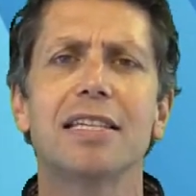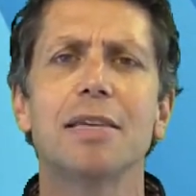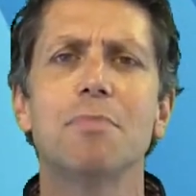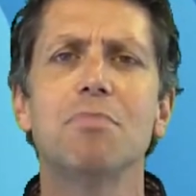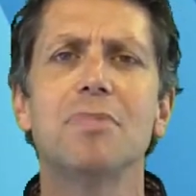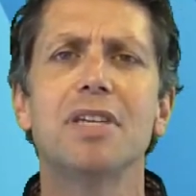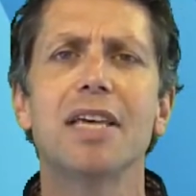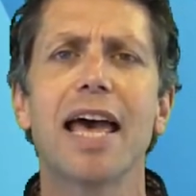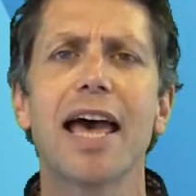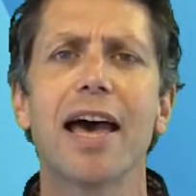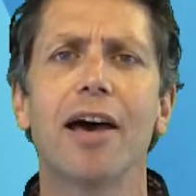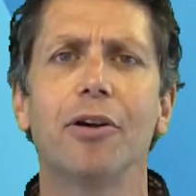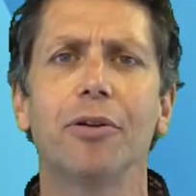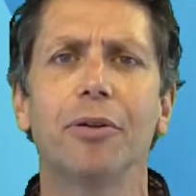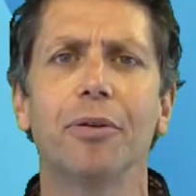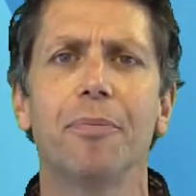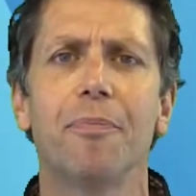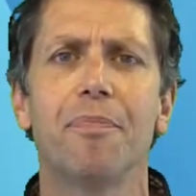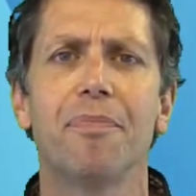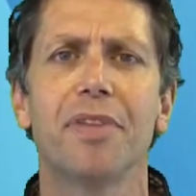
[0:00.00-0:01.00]
him
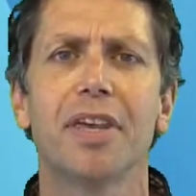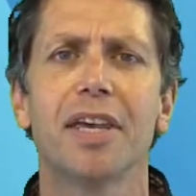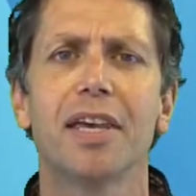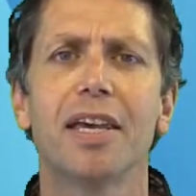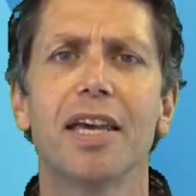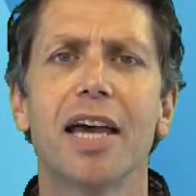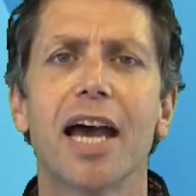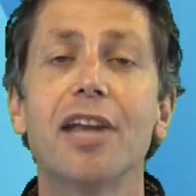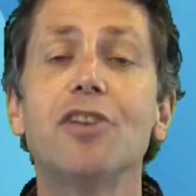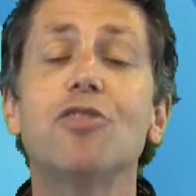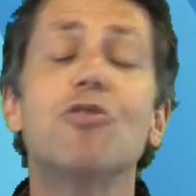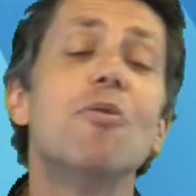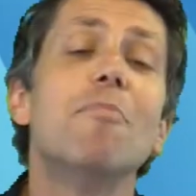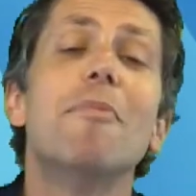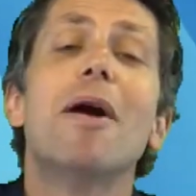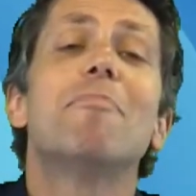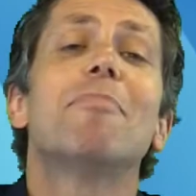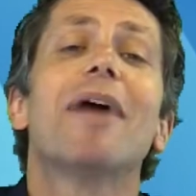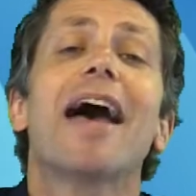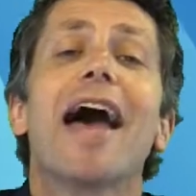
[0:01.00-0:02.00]
down. And you
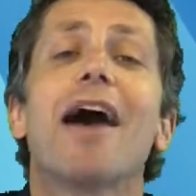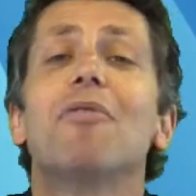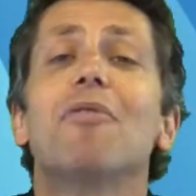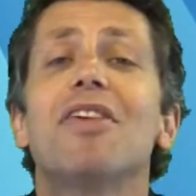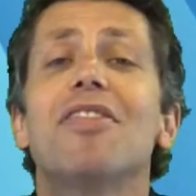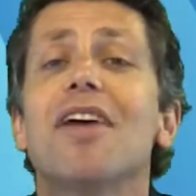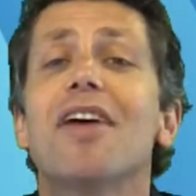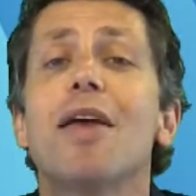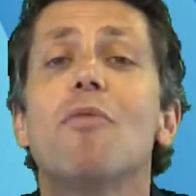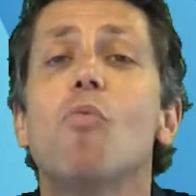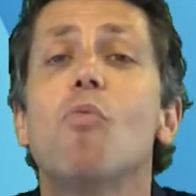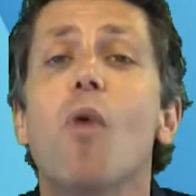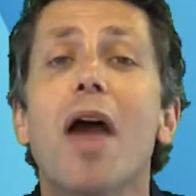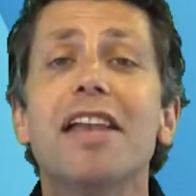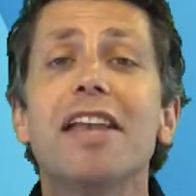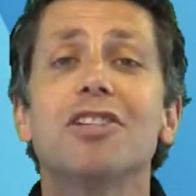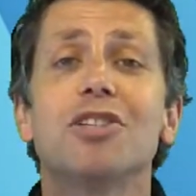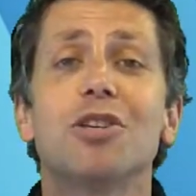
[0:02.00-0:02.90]
remember how he then went